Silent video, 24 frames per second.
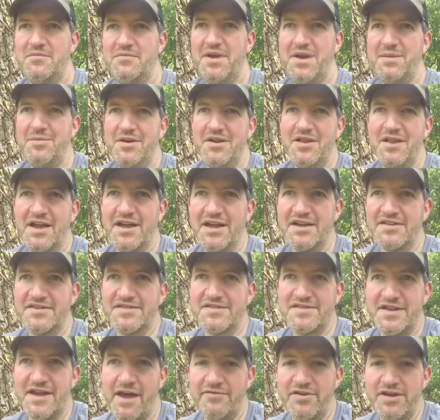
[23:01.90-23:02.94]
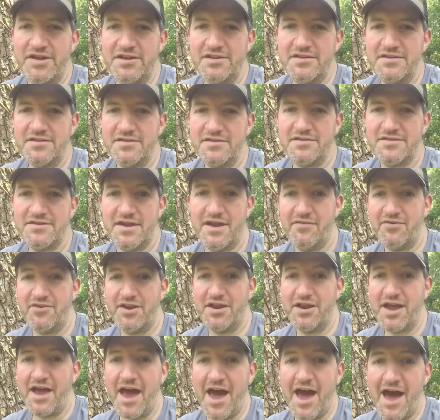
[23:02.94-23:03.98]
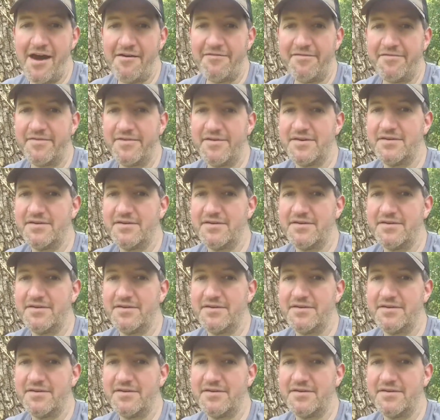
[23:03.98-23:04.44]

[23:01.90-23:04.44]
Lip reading: Maybe like a 7, 7.5.